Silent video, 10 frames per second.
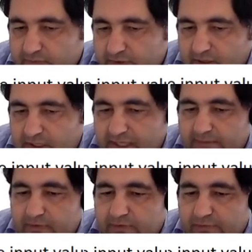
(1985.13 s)
I am
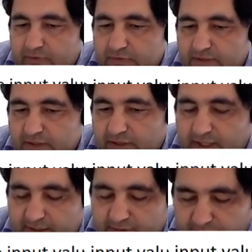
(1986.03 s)
of course
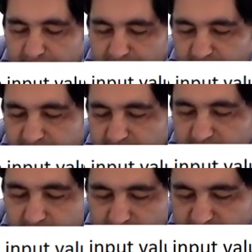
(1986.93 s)
relying to the previous
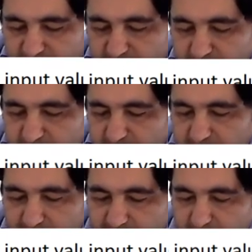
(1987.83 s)
question, but
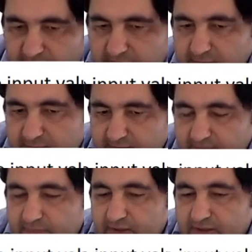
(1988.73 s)
let's make this
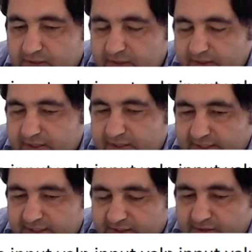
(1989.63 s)

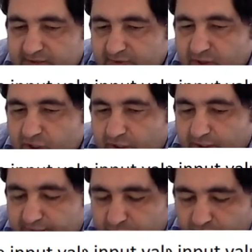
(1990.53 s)
clear. R
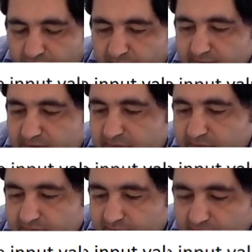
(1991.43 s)
equals
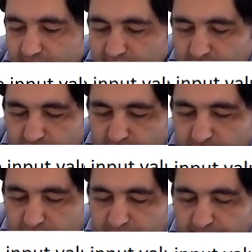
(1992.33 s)

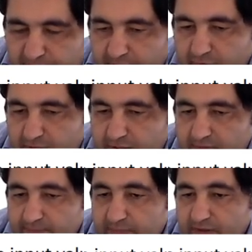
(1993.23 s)
2 power,
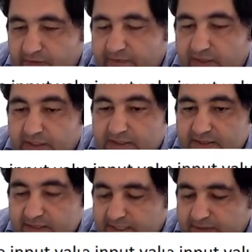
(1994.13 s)
well, it is
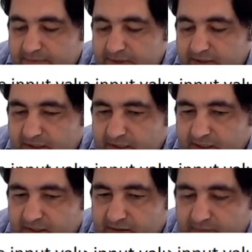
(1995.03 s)
8-bit
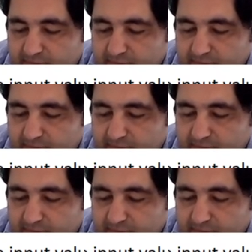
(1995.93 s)
again,